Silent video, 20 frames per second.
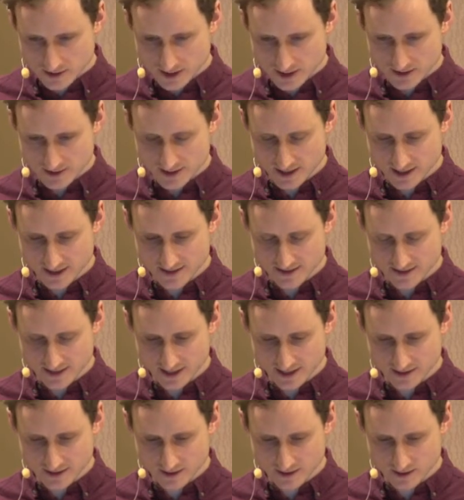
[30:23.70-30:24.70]
takes
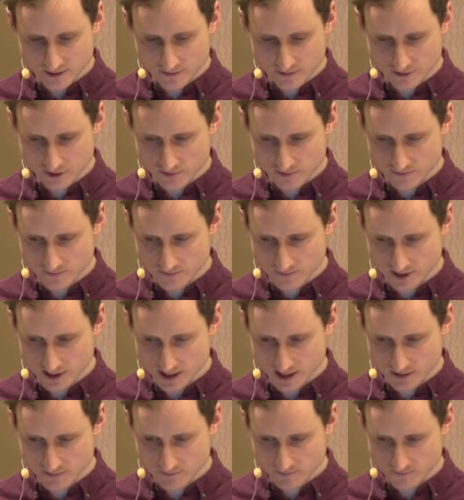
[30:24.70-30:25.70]
data from
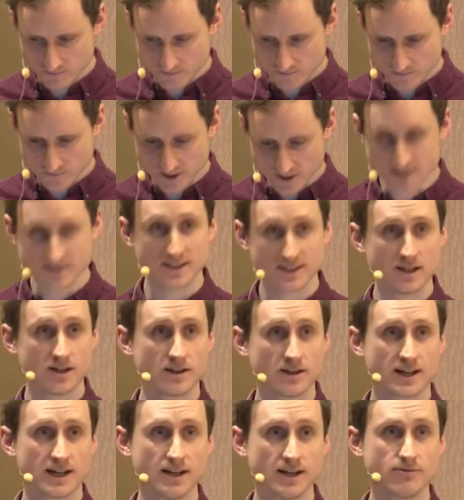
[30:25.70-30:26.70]
Internet
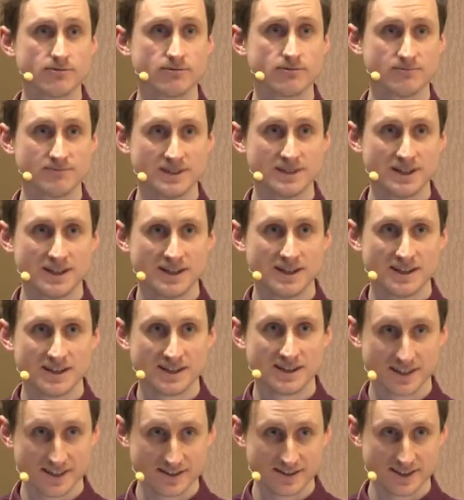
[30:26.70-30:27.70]
Archive.
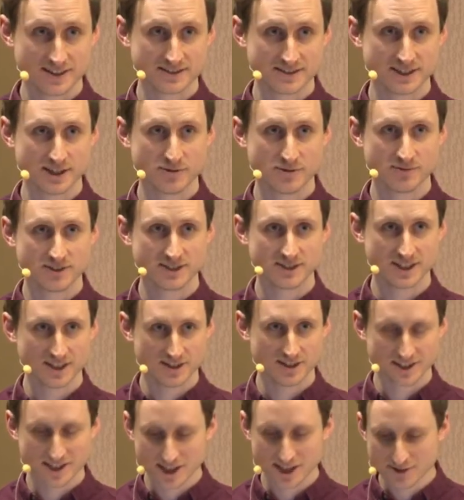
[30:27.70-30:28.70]
He takes data from Internet
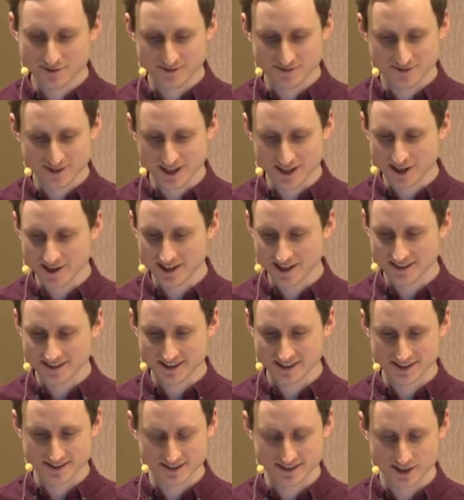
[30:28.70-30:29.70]
Archive, and he
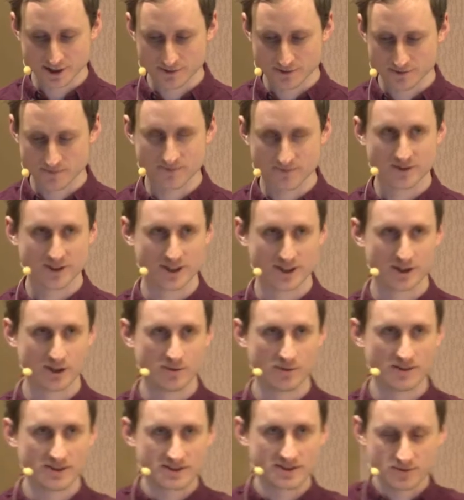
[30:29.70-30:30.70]
takes data from Flickr
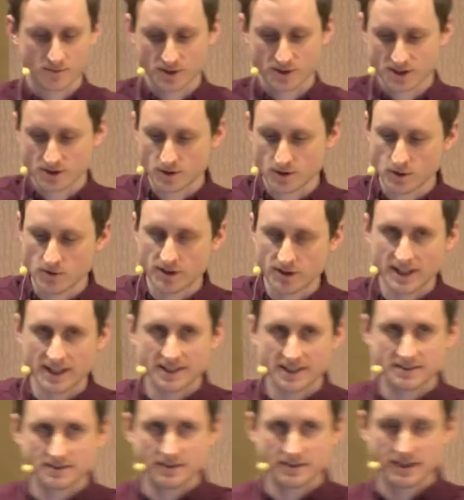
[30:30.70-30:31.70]
Commons, which all
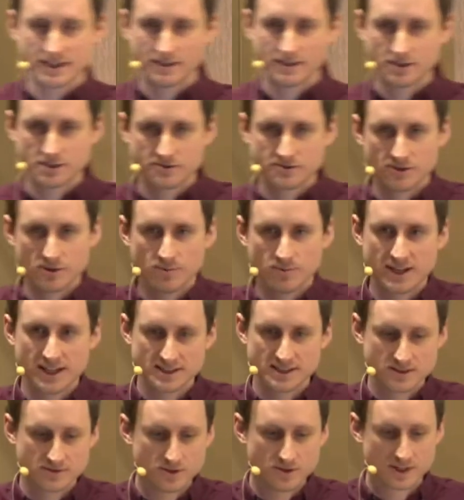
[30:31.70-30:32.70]
relates to the industrial
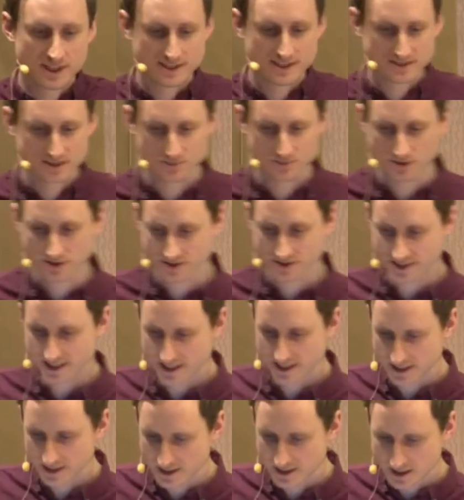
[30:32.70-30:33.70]
past of Newcastle upon
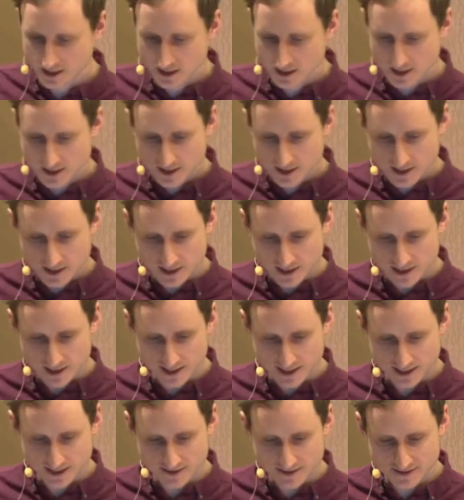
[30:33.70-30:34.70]
Tyne.
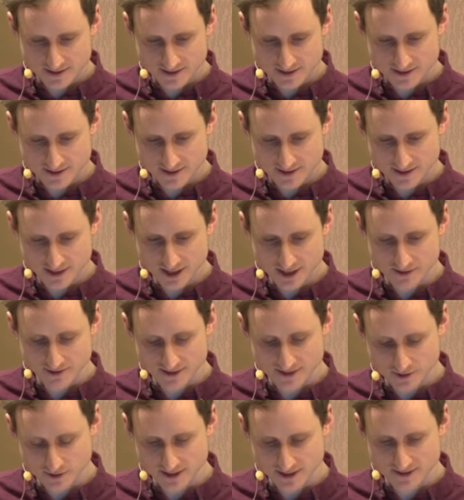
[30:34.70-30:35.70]
And,
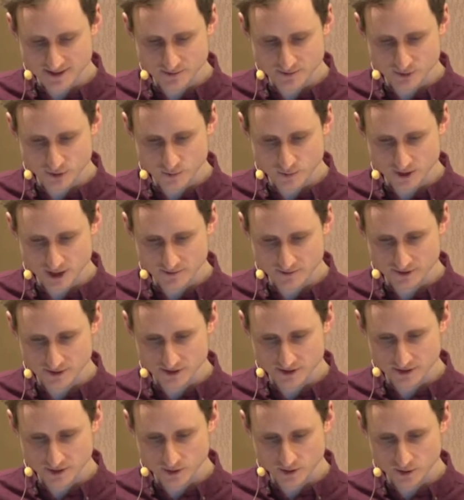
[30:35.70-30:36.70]
it's quite a simple, playful
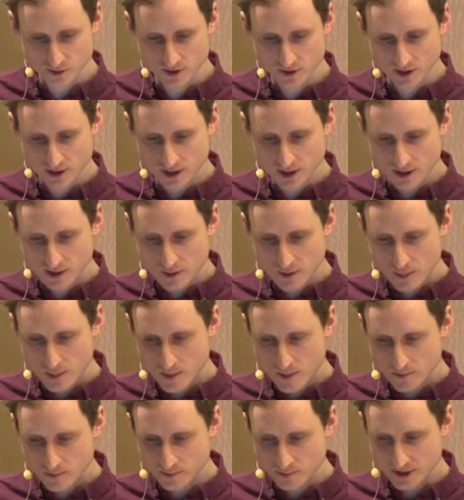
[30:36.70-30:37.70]
tool,
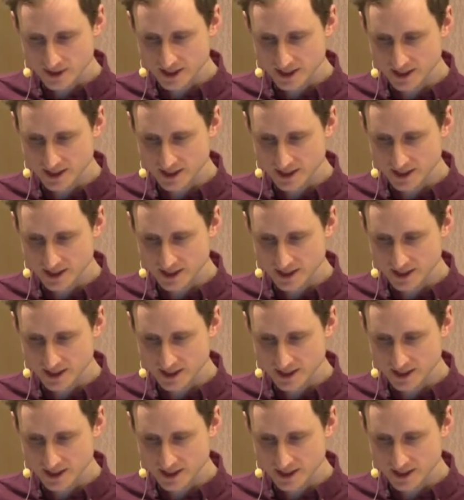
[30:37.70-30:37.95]
but